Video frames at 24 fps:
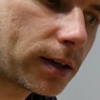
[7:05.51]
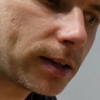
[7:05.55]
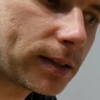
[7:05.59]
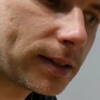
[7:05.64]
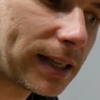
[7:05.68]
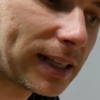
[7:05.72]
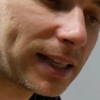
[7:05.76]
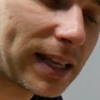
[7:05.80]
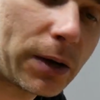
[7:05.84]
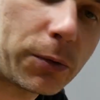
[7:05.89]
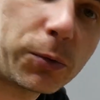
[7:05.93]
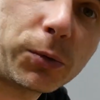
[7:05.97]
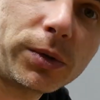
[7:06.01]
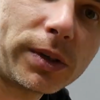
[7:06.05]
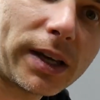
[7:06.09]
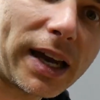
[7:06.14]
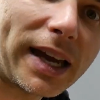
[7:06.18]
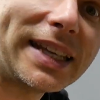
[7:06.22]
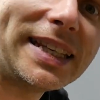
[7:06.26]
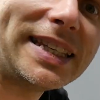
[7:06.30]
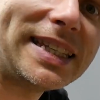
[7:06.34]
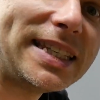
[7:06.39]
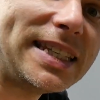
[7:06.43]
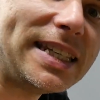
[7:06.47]
that I
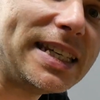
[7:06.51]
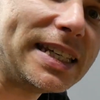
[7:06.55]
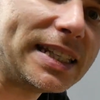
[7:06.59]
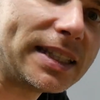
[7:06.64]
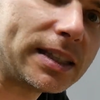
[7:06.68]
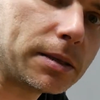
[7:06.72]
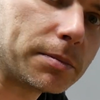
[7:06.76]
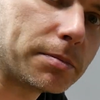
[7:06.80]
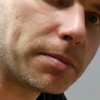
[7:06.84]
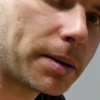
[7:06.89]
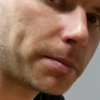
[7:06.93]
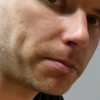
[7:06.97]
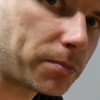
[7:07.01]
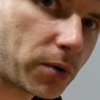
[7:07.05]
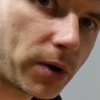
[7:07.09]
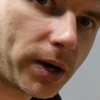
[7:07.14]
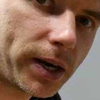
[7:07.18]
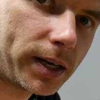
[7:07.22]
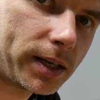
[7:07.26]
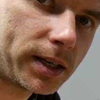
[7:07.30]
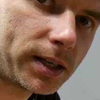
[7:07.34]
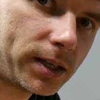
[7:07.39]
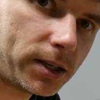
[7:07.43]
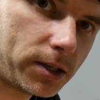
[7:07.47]
need the
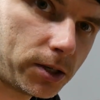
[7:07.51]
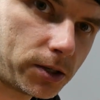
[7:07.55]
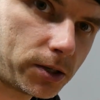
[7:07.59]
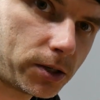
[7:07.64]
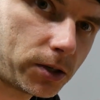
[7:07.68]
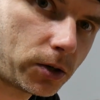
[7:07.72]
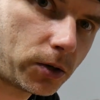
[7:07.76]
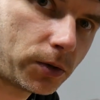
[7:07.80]
membrane here